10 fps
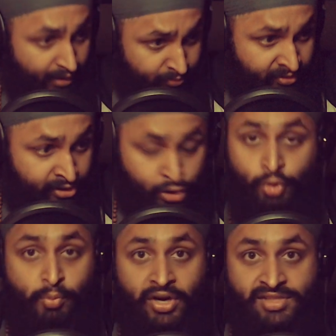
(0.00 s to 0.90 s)
This
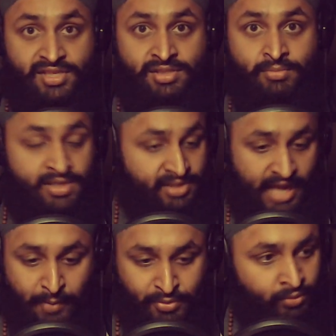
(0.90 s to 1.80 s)
two-party system is
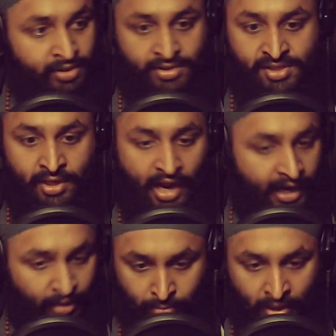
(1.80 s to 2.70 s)
absolutely insane.
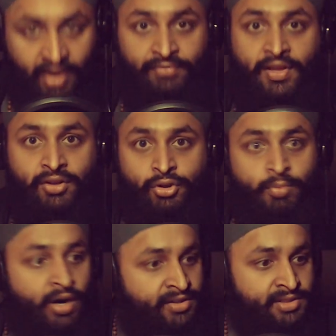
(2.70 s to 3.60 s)
I am not a fan of the
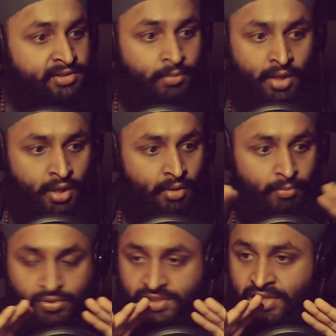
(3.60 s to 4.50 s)
two-party system.
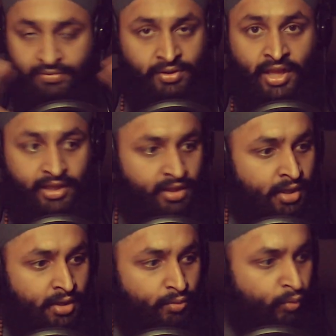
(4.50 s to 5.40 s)
Most definitely, like,
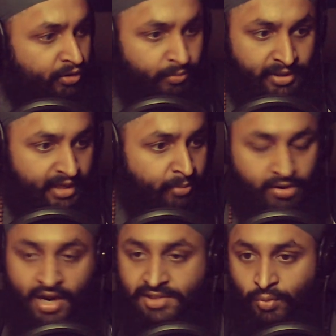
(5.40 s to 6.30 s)
whether it be
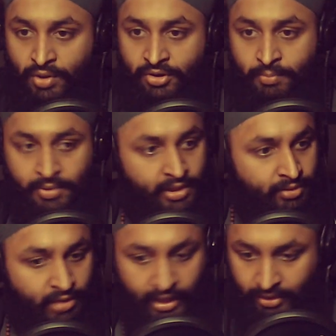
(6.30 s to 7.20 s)
Democrats, whether it
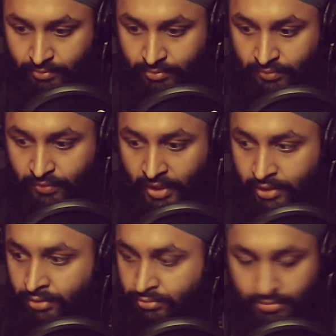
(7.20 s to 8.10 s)
be like
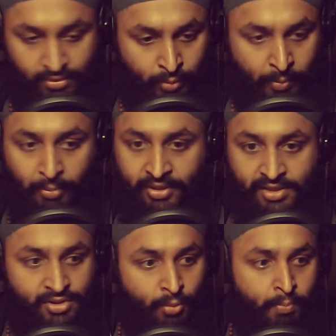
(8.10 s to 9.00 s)
fucking
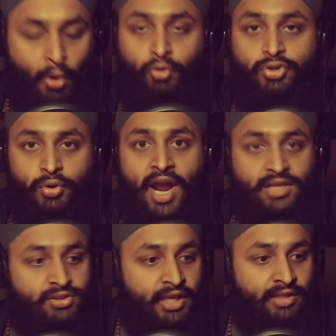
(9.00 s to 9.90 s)
Republicans, they're both
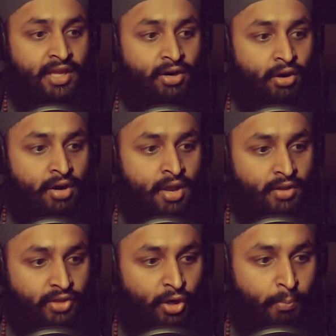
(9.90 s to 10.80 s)
trash. Like they are
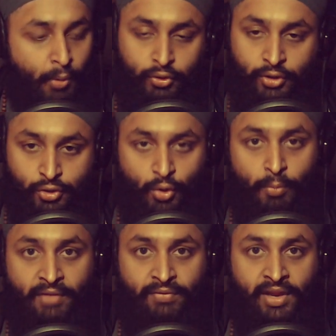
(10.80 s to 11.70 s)
both
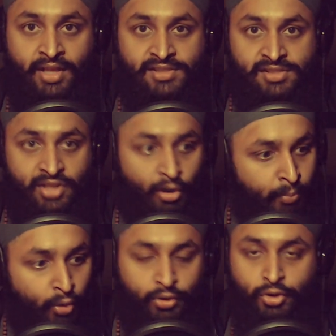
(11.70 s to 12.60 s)
controlled by finances. They are
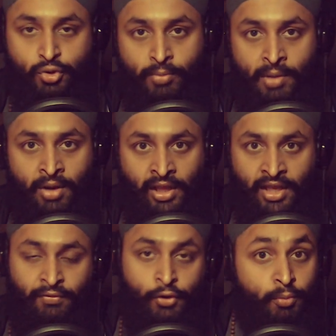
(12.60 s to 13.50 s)
both controlled by
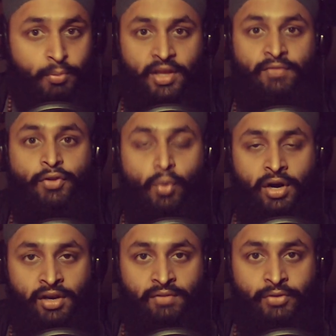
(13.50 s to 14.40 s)
money. If you
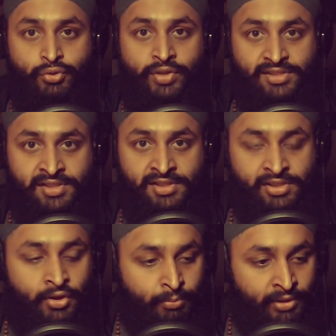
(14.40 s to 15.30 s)
are an individual that sits
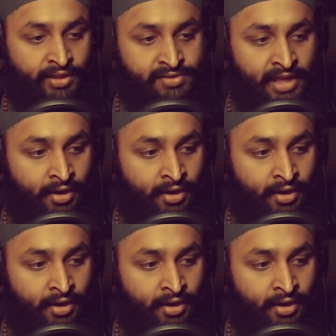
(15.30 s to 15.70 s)
there and believes that